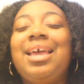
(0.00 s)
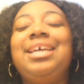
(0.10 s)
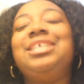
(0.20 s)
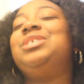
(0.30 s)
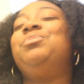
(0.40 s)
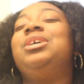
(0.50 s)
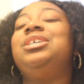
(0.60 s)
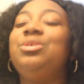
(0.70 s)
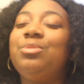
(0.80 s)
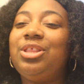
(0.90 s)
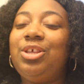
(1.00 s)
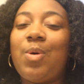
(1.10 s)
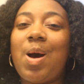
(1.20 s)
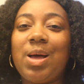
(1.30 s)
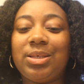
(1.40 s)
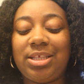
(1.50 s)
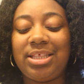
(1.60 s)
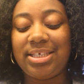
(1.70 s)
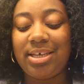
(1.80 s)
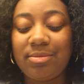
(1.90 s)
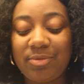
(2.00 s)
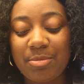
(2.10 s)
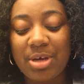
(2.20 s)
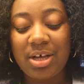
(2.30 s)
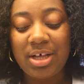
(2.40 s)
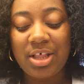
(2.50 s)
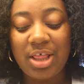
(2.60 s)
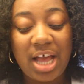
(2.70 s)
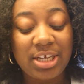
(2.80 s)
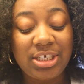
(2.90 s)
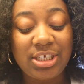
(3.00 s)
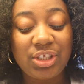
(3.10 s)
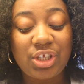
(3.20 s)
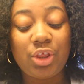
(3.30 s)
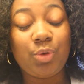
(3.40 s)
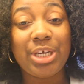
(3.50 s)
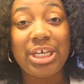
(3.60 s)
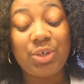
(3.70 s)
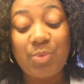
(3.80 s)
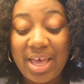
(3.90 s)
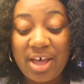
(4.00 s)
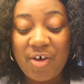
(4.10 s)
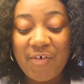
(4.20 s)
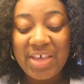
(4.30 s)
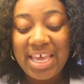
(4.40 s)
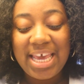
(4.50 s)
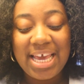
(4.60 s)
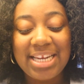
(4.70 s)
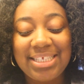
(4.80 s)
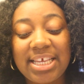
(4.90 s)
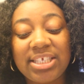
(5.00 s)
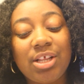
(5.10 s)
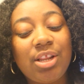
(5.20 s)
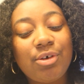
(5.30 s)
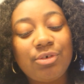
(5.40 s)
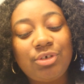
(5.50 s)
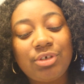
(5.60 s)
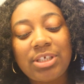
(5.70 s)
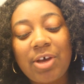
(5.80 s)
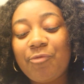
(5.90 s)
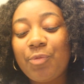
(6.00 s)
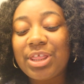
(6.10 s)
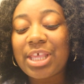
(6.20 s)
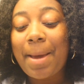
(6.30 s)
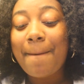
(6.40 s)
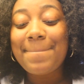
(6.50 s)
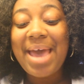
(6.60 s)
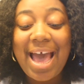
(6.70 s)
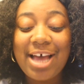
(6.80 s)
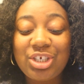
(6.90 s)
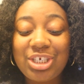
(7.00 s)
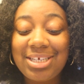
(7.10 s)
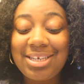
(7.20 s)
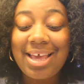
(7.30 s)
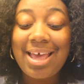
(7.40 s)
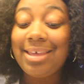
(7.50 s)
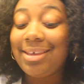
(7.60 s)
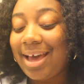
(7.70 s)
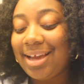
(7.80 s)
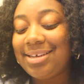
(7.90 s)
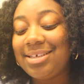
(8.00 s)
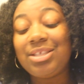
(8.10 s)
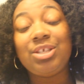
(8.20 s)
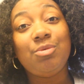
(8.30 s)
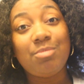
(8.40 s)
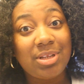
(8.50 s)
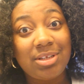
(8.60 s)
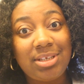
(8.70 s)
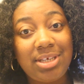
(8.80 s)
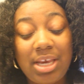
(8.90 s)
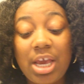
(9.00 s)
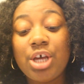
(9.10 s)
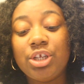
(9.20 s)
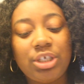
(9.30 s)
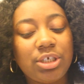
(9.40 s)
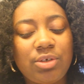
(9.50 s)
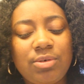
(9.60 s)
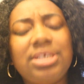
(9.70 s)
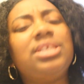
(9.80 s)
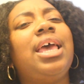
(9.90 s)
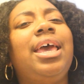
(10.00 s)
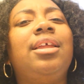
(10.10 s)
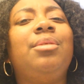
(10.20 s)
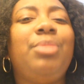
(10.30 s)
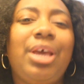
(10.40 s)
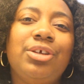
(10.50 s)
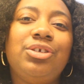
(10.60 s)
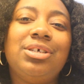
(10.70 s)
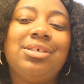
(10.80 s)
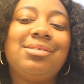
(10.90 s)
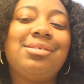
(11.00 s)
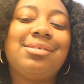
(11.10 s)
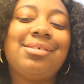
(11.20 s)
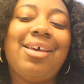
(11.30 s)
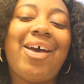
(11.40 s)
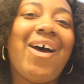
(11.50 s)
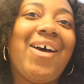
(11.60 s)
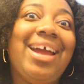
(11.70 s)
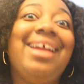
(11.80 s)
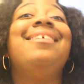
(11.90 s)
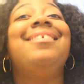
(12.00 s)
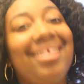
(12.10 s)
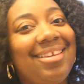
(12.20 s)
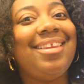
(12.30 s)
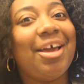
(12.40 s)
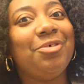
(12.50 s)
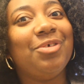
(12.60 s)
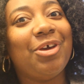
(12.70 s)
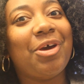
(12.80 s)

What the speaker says: inspiration with you all. So this comes from Colossians 3:12, and it says, "Clothe yourself with compassion, kindness, humility, gentleness, and patience." All right, now you can